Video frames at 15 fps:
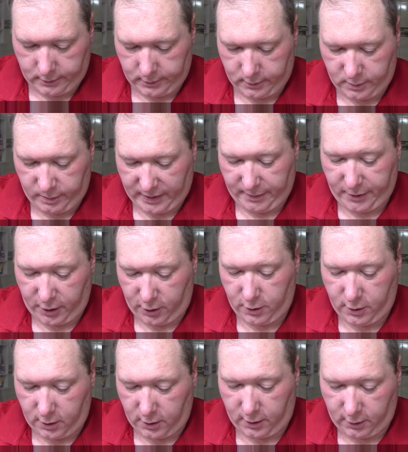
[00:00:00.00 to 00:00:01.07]
probably a
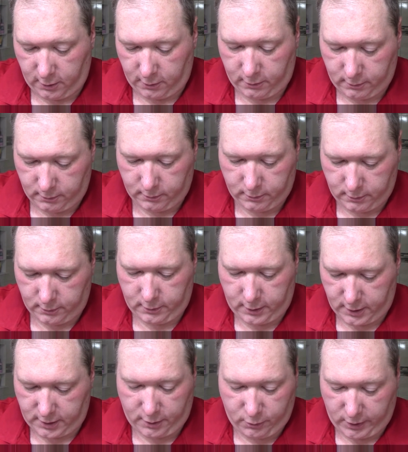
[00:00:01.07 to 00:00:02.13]
good thing though,
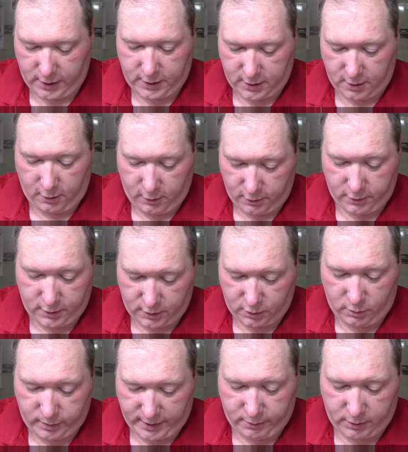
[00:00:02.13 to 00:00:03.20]
because I wasted all the
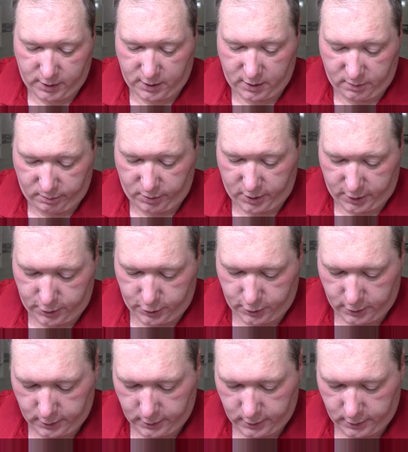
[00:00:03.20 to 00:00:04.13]
soap that was in the brush.